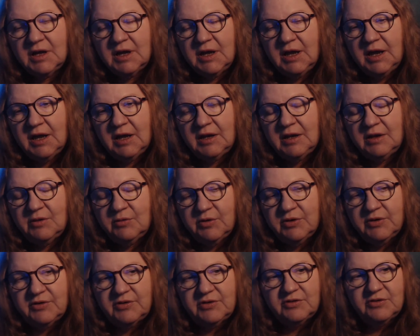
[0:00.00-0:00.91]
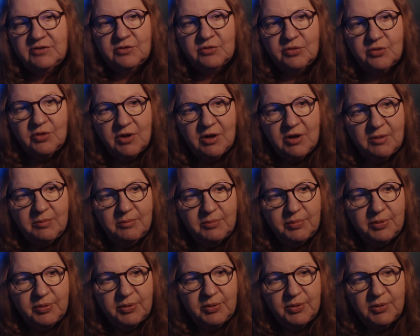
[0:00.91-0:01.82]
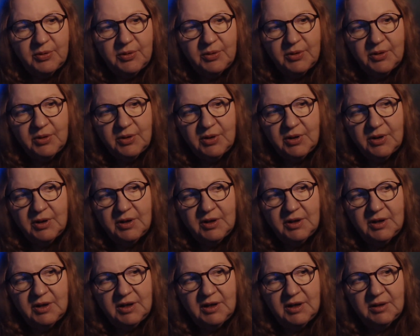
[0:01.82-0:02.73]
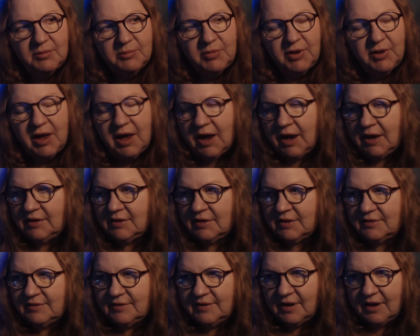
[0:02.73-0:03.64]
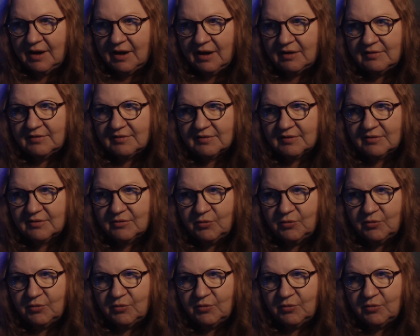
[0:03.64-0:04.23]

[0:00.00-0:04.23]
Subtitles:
And it was Trump behind a desk